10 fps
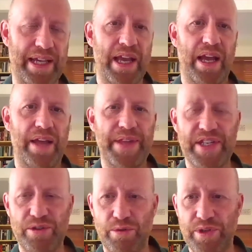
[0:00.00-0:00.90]
And this is
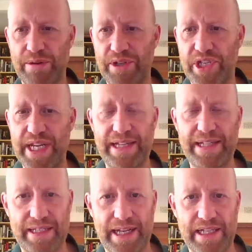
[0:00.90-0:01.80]
also a genetic
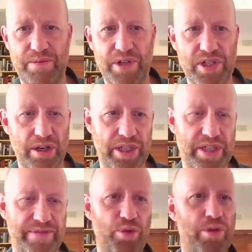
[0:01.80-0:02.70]
test which looks
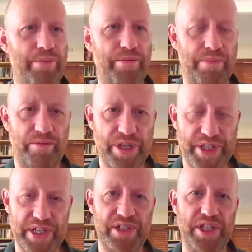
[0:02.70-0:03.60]
for
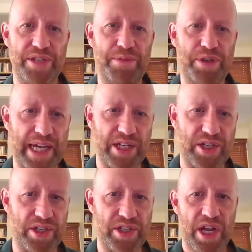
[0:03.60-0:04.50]
resistance mutations.